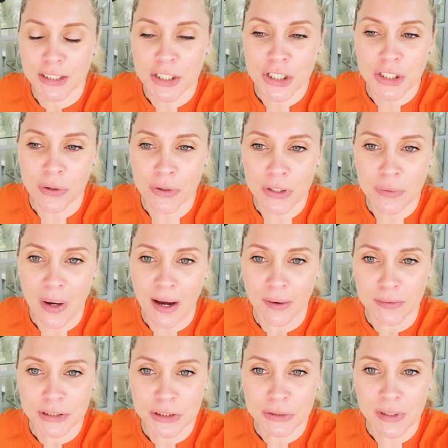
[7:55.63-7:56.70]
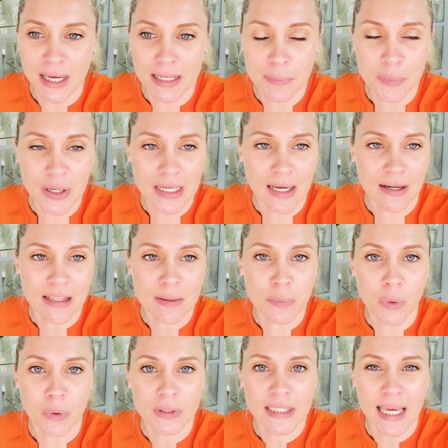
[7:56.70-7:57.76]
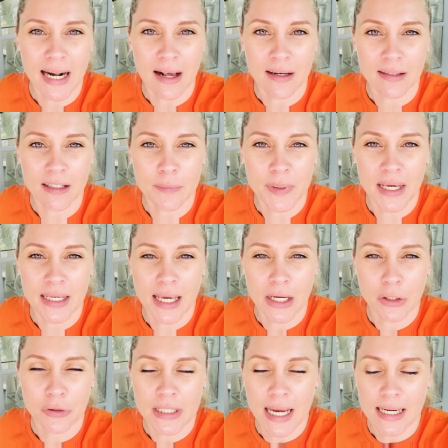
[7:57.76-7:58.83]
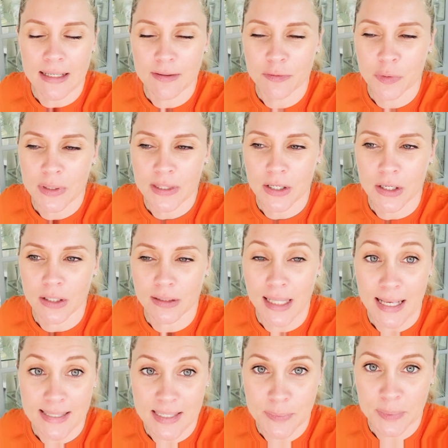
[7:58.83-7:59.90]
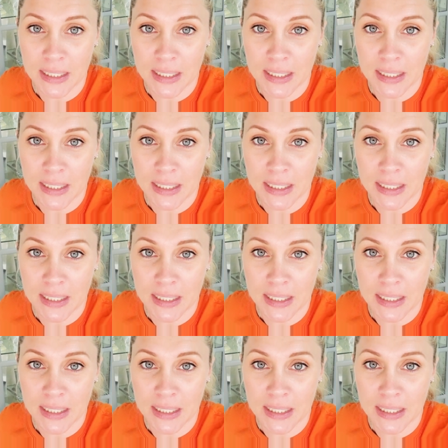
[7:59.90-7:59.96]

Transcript: to show you how to kind of break out of the mold, get out a little bit, get creative with your lesson